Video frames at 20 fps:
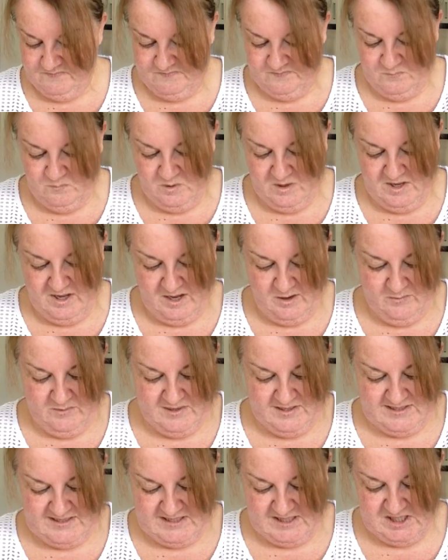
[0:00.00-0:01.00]
work out where
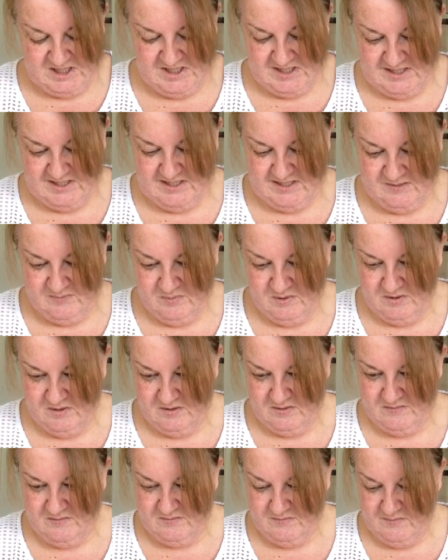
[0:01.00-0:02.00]
to stitch this and
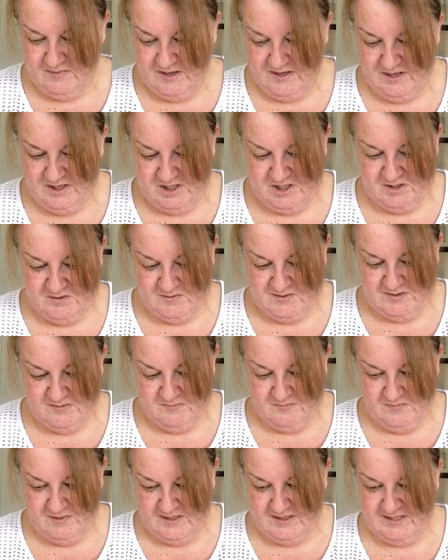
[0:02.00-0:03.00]
put my initials
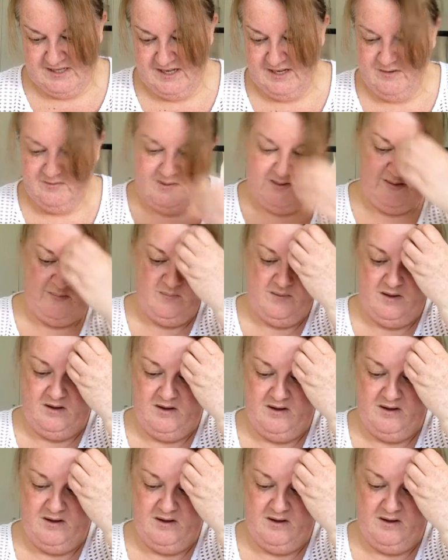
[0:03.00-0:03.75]
and a date or something.